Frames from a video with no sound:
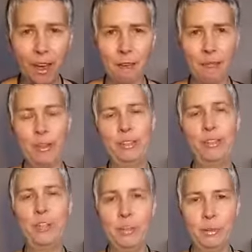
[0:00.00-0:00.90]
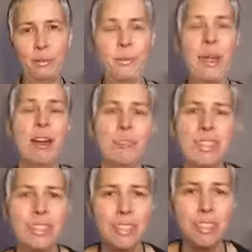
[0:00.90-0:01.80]
off a surgical repair if
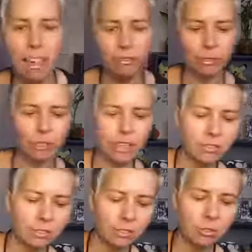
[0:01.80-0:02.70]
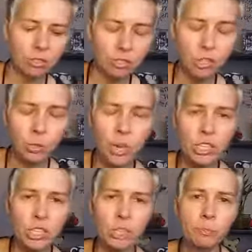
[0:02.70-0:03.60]
it's a life or death
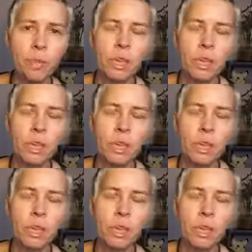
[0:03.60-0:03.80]
situation